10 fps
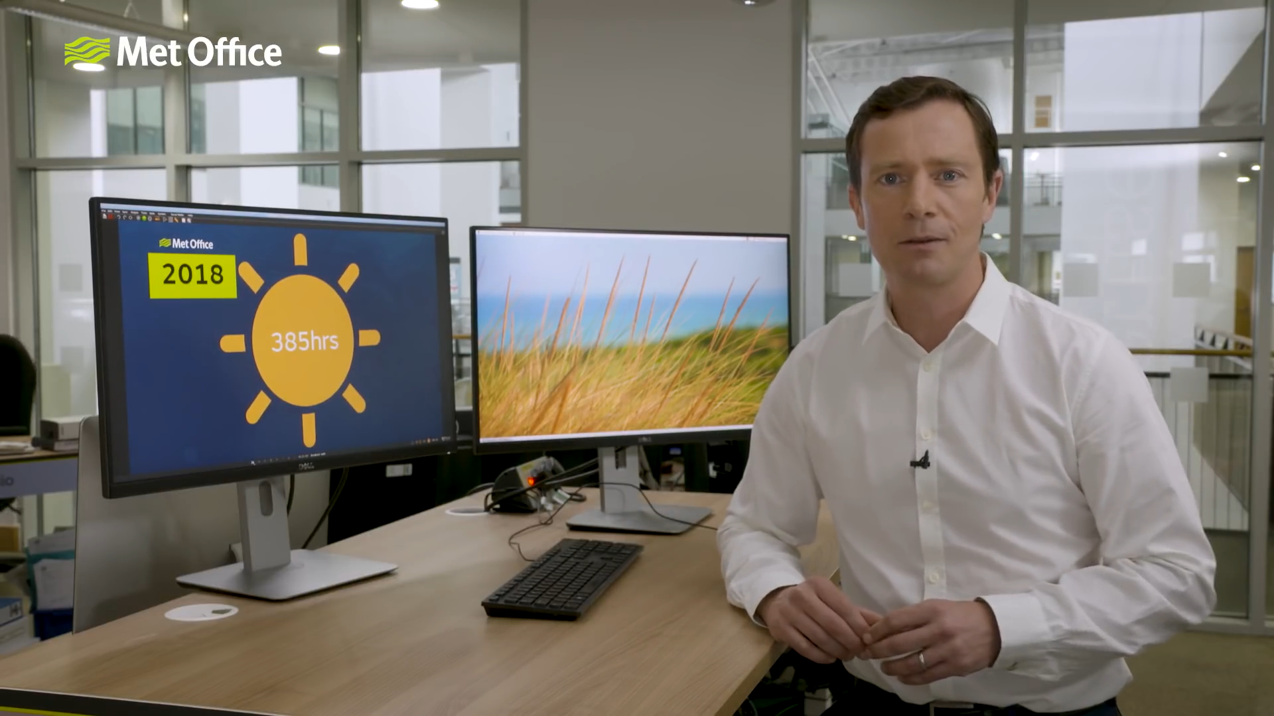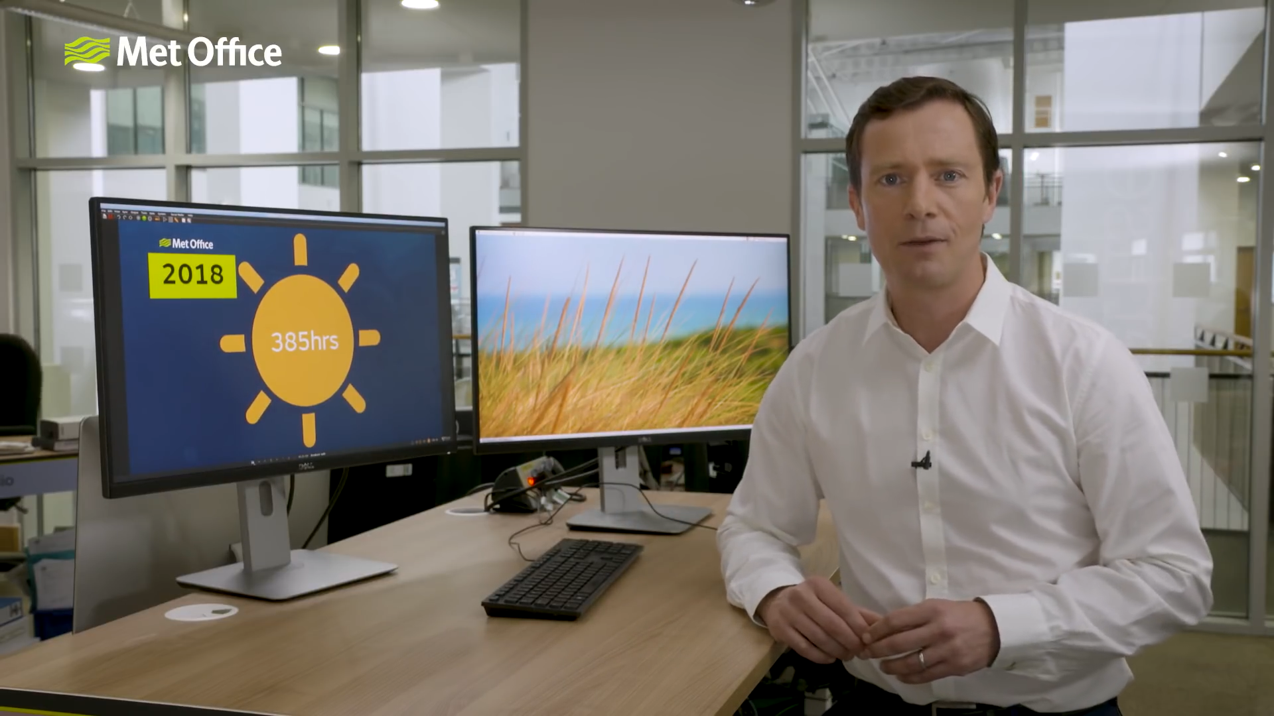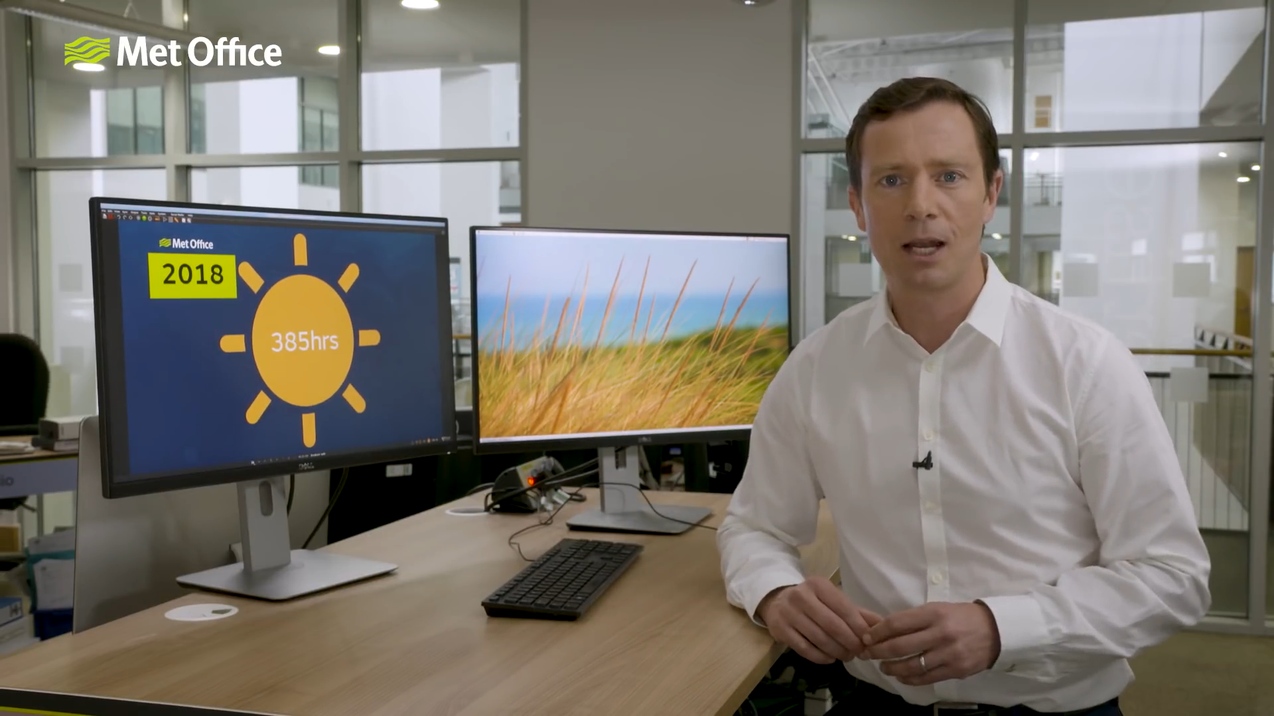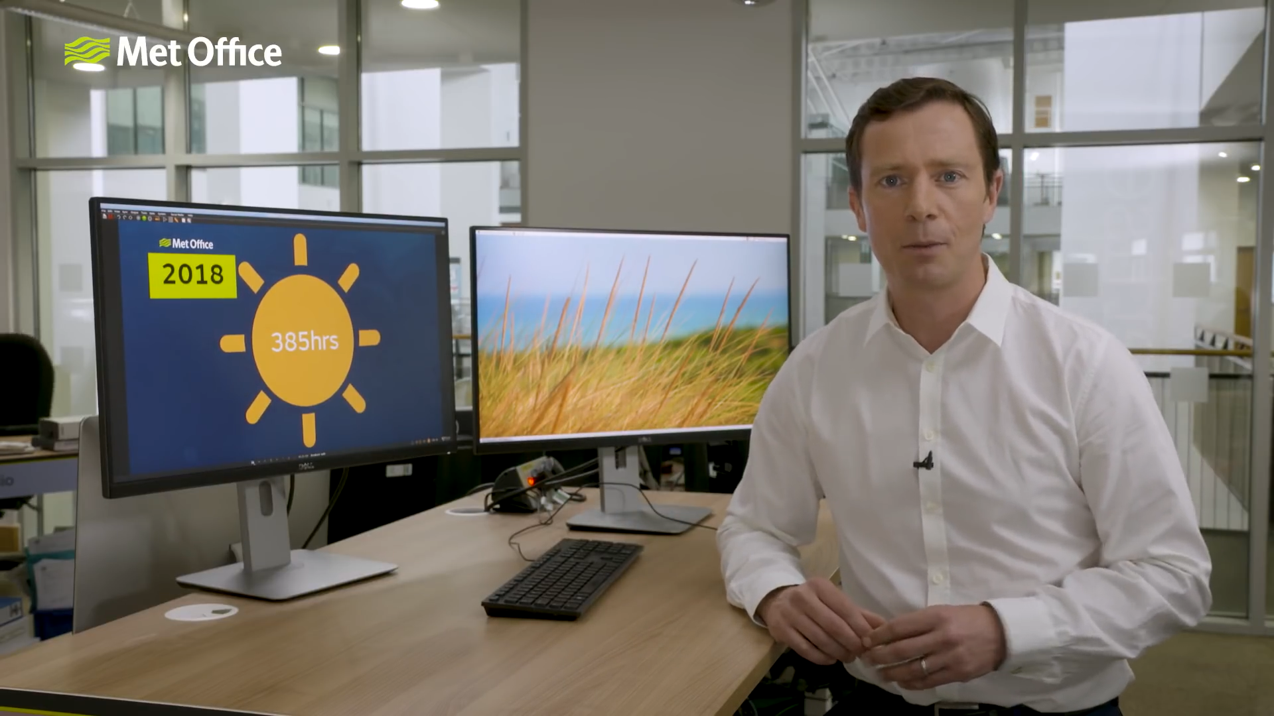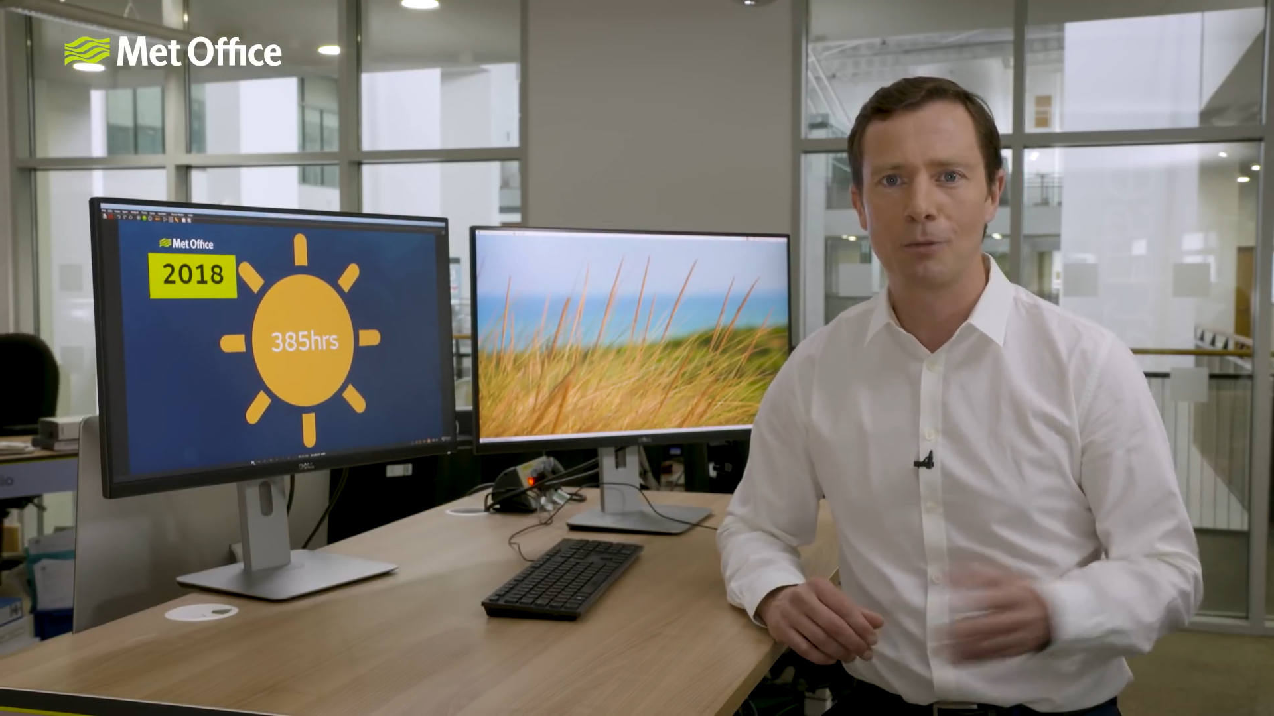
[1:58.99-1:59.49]

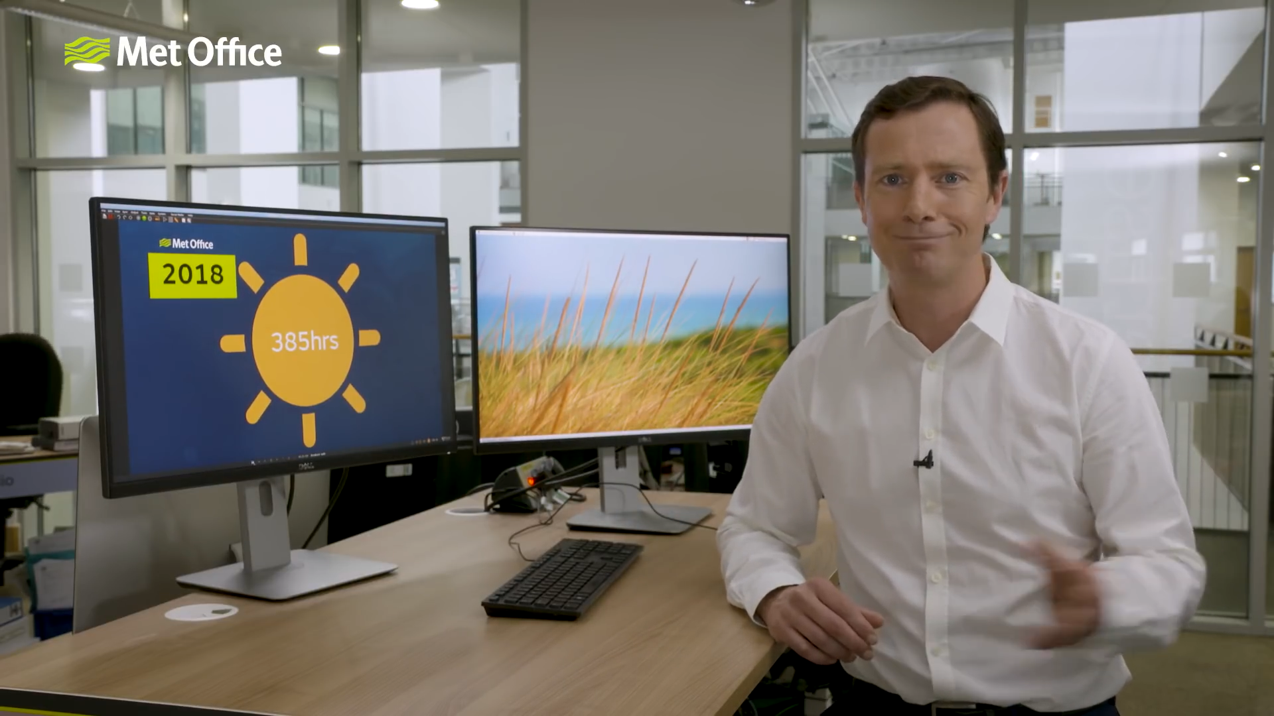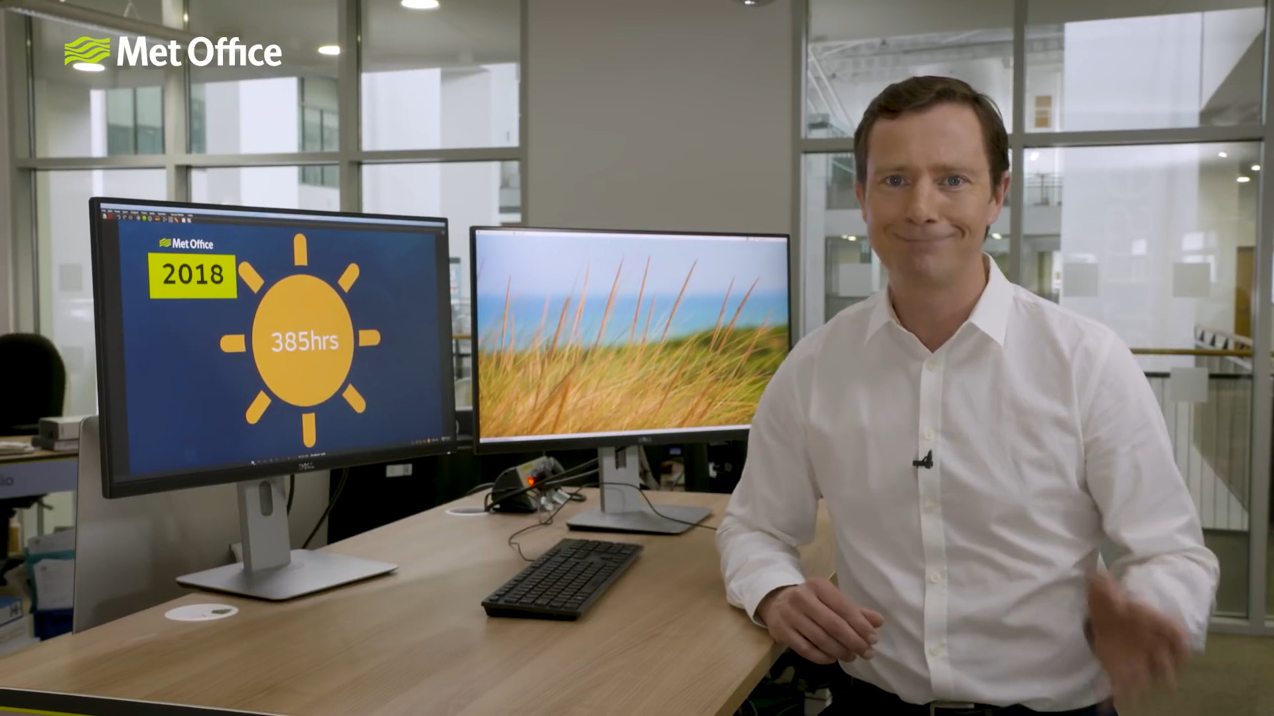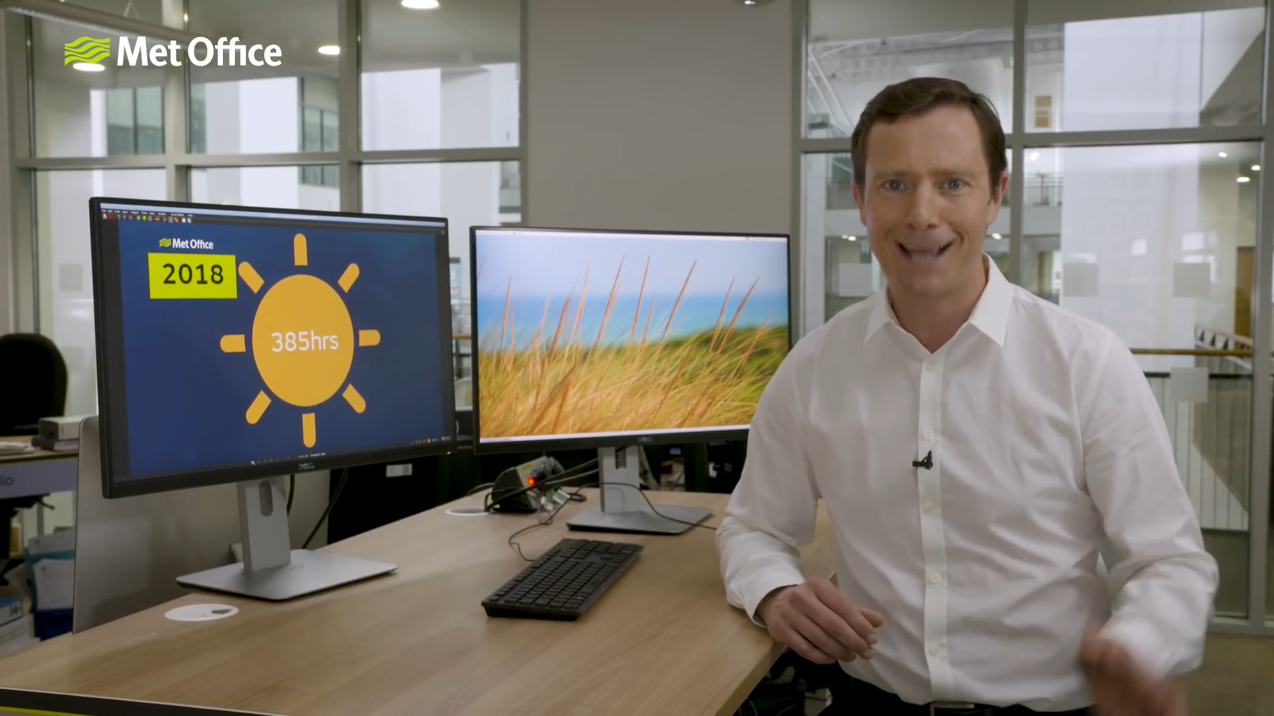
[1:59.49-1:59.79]
available.